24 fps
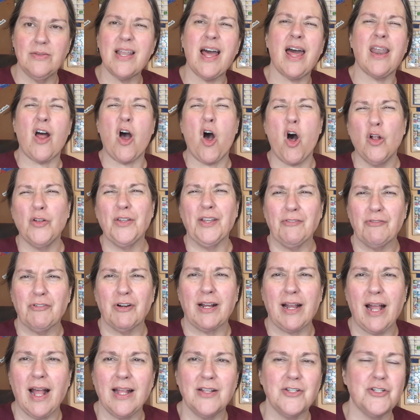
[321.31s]
Not all
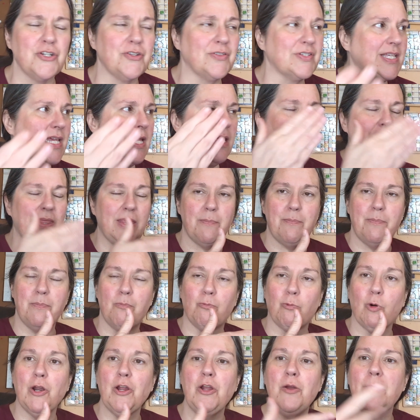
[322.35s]
different kinds. You see them in the
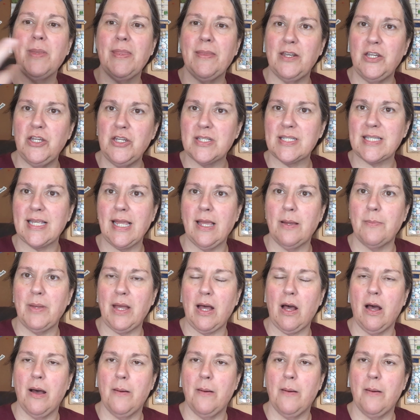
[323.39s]
room, and then you see them,